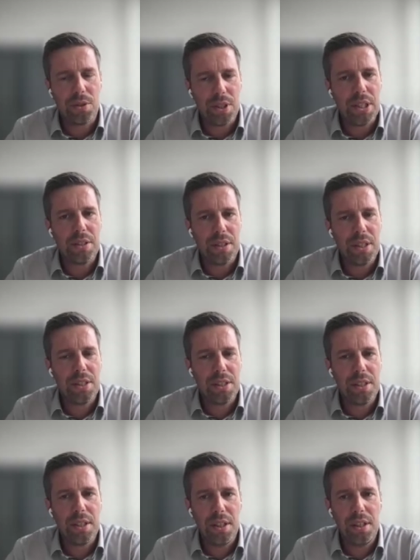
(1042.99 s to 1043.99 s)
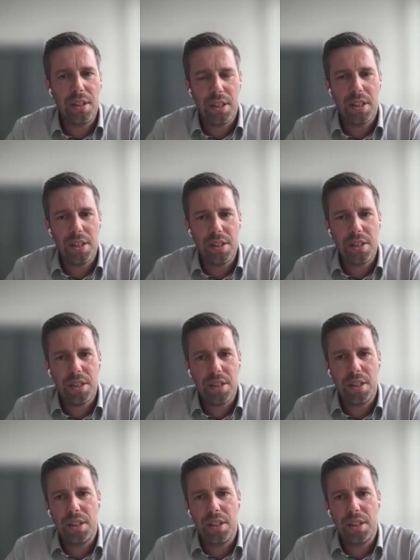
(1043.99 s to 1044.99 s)
So it's still
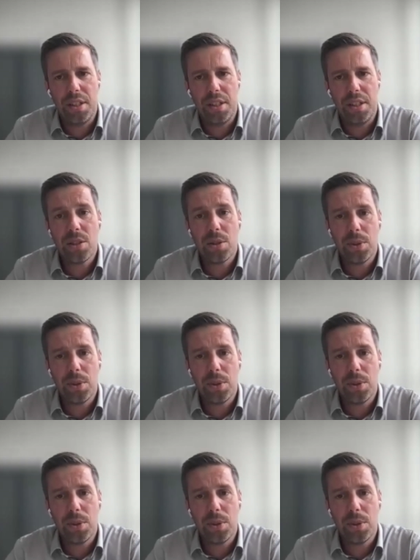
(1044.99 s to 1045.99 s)
actual,